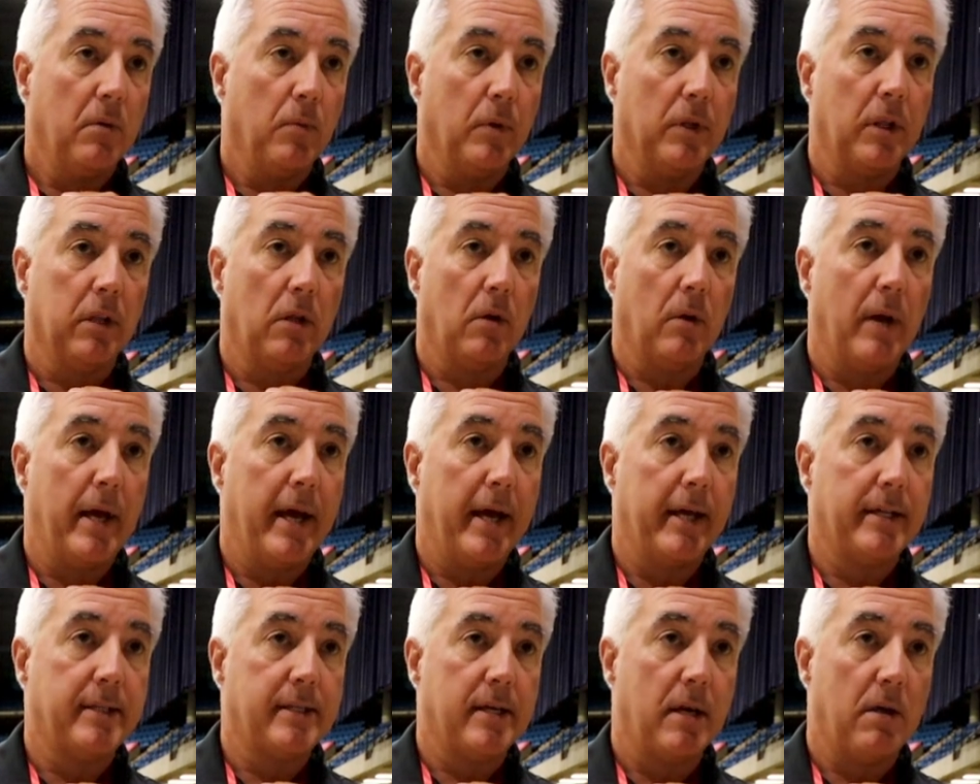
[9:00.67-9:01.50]
with little
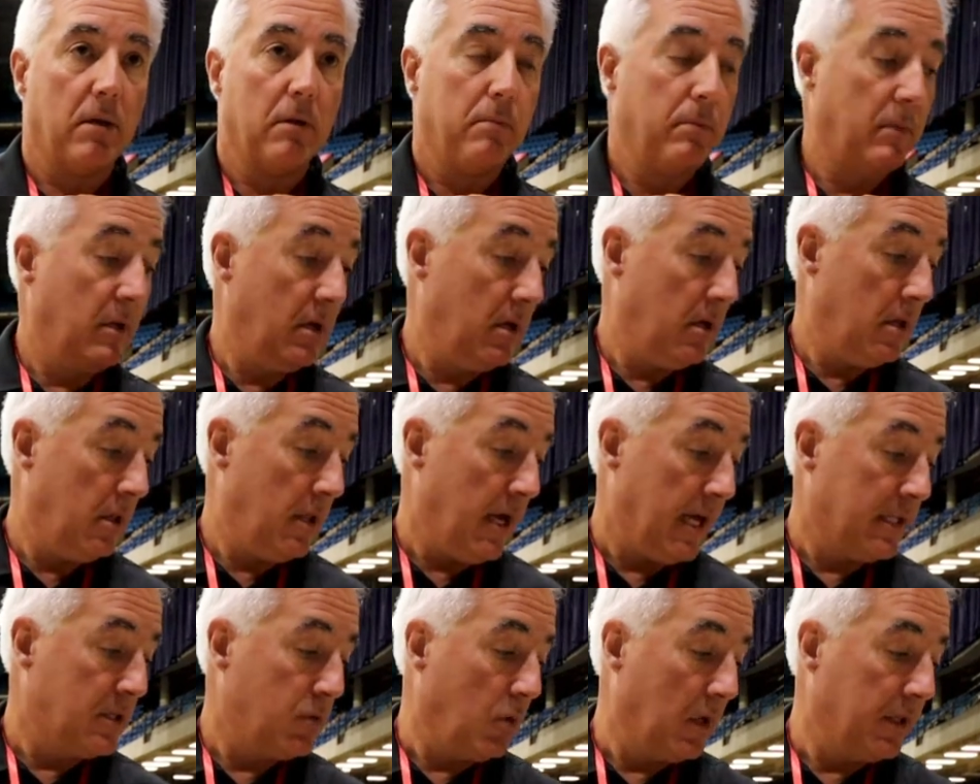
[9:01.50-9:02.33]
heads on them.
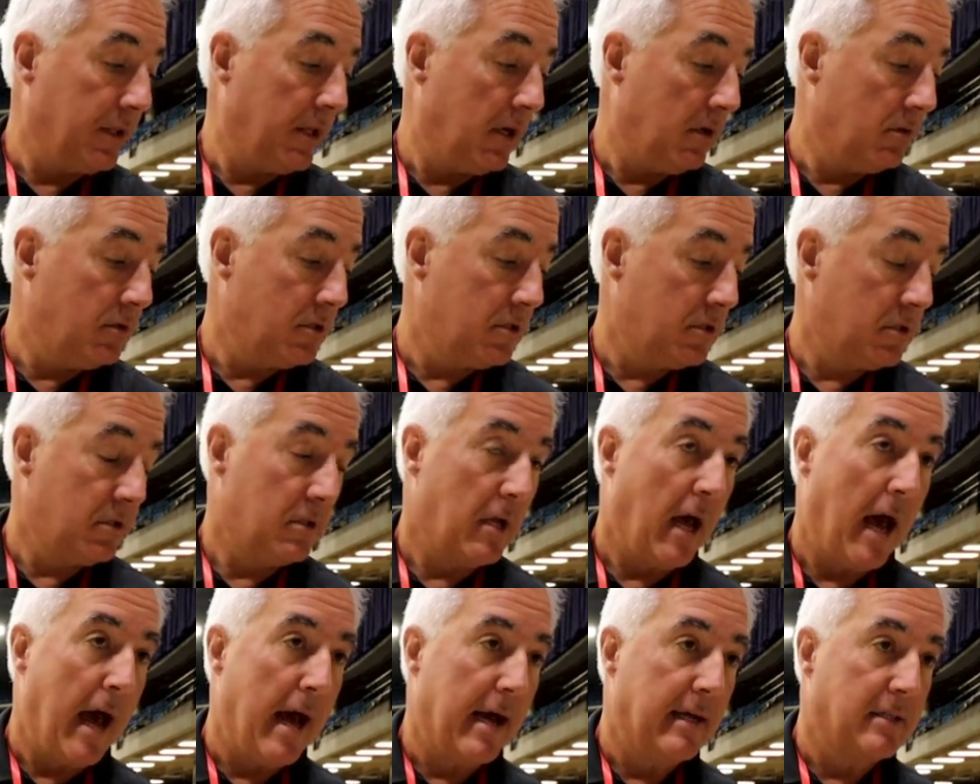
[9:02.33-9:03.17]
That's what
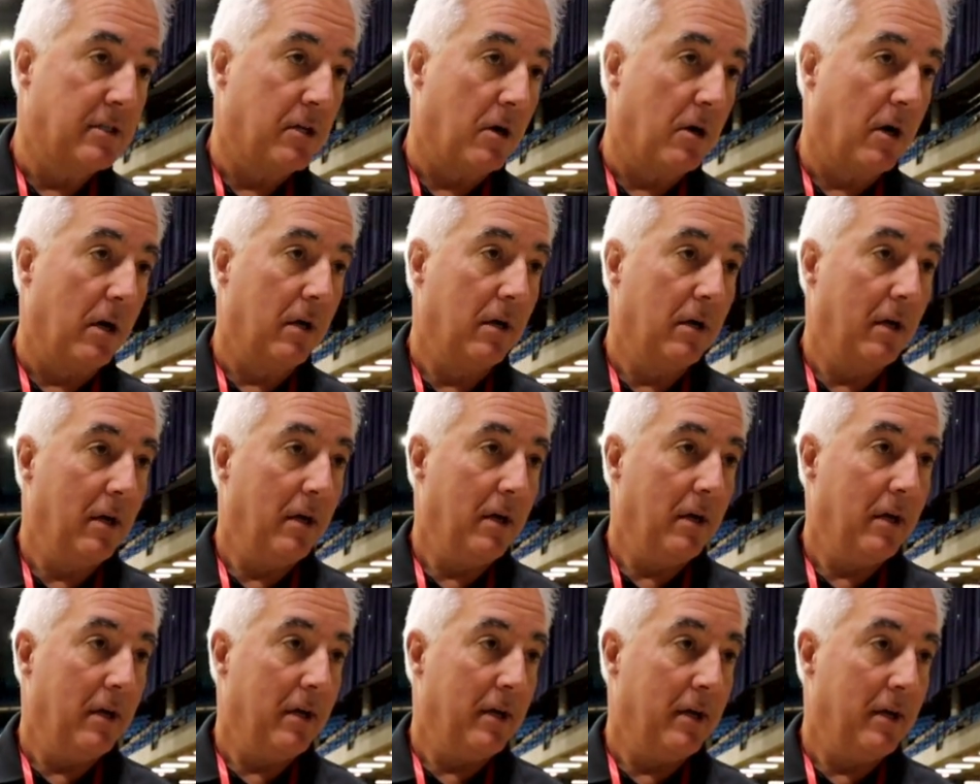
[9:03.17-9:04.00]
those eyes are,
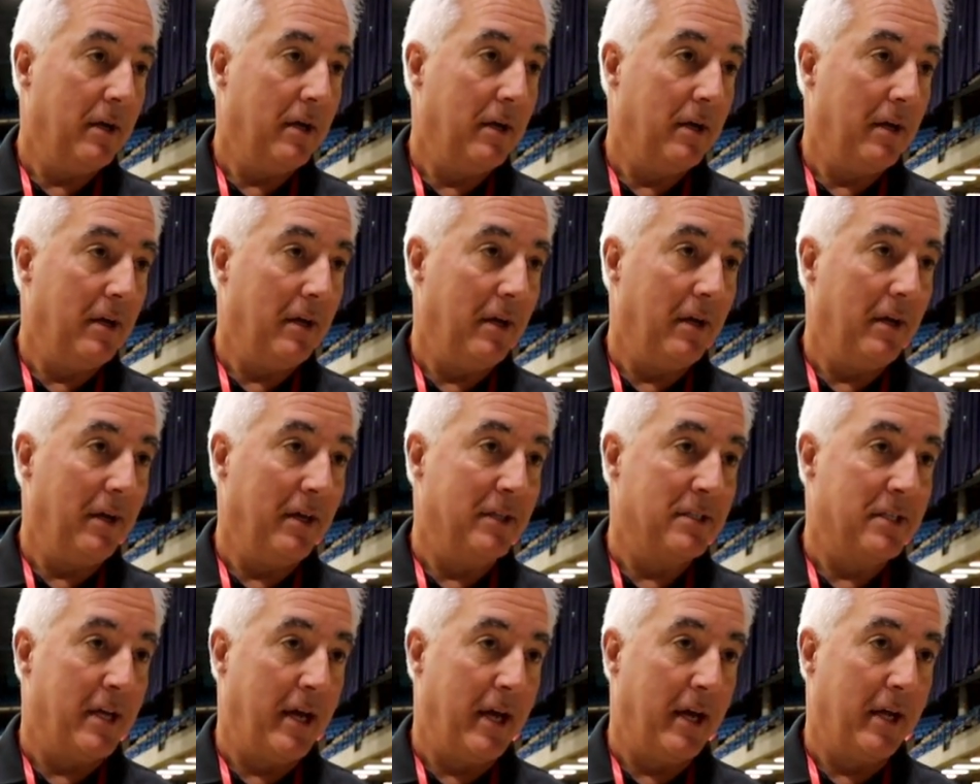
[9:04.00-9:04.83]

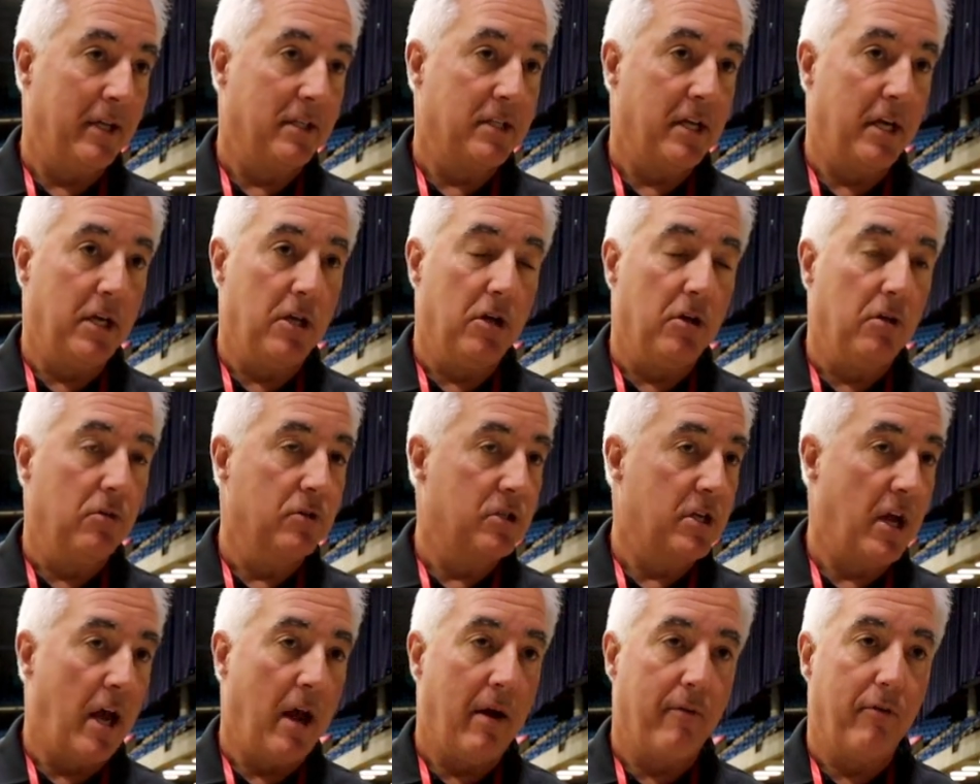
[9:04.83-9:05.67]
is the heads. He
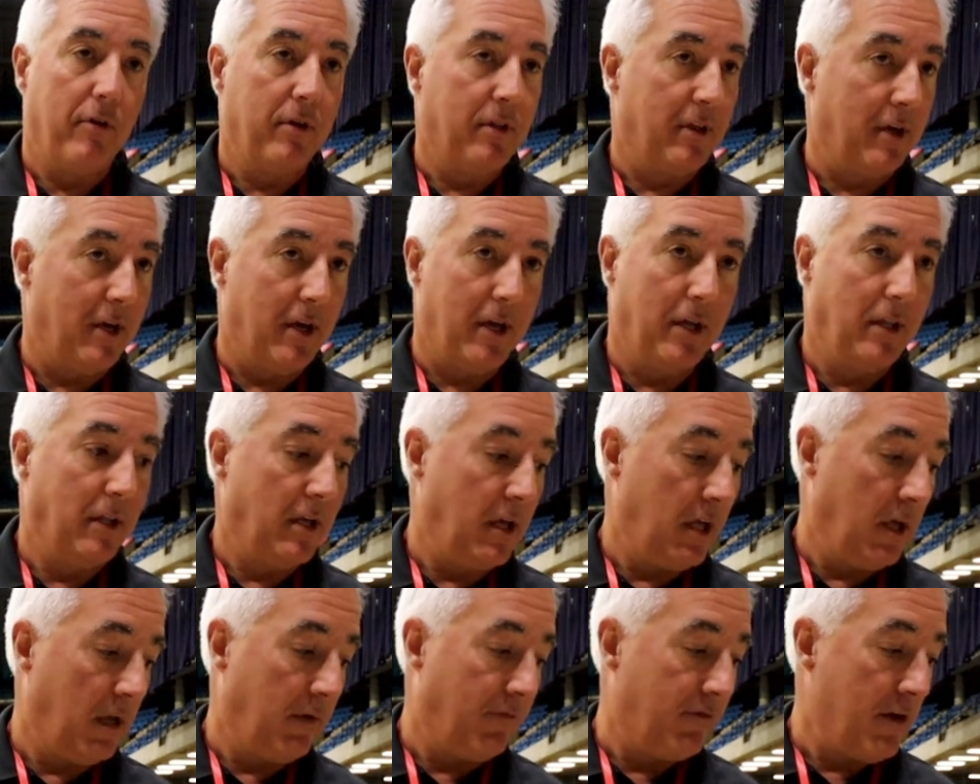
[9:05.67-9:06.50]
used everything
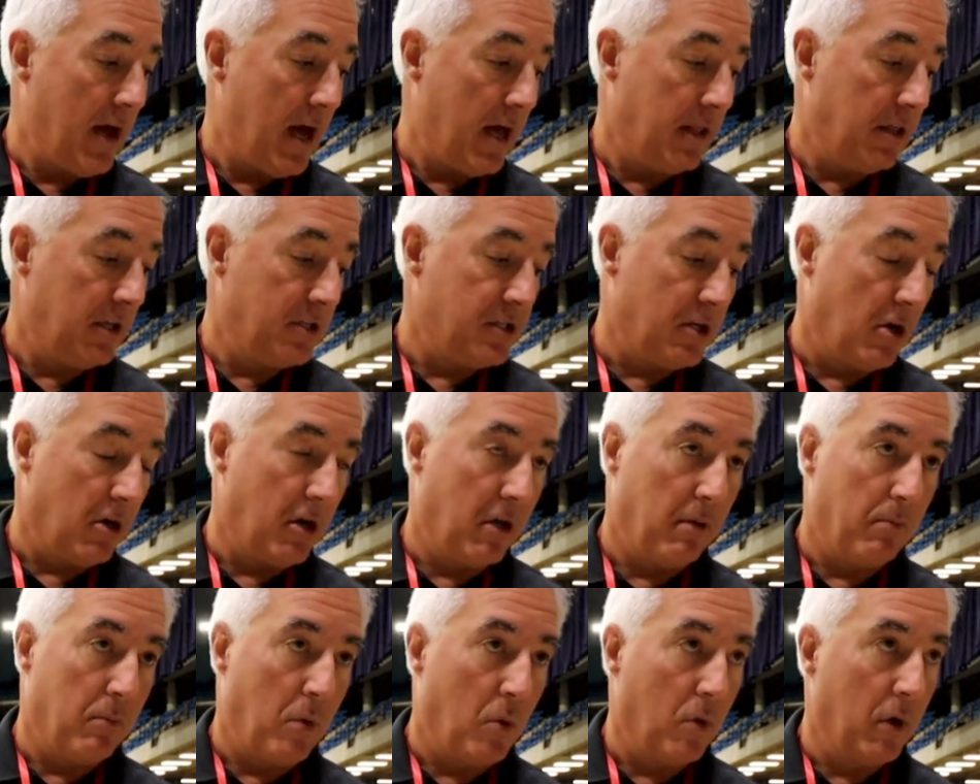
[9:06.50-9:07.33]
that he could find, the
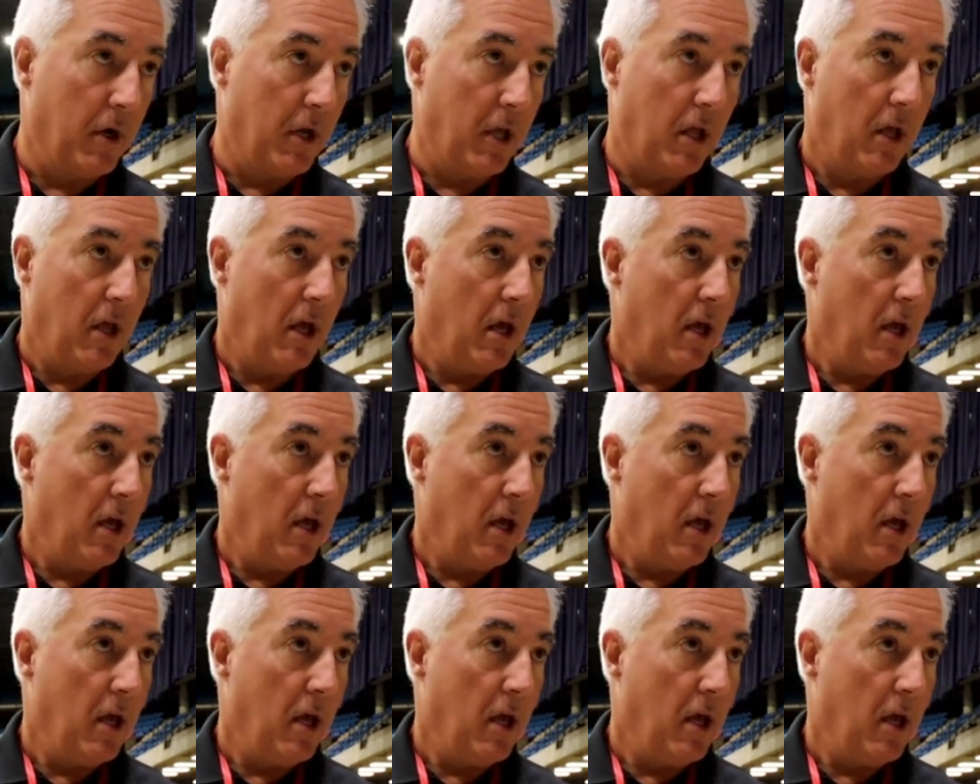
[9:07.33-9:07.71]
circuit board.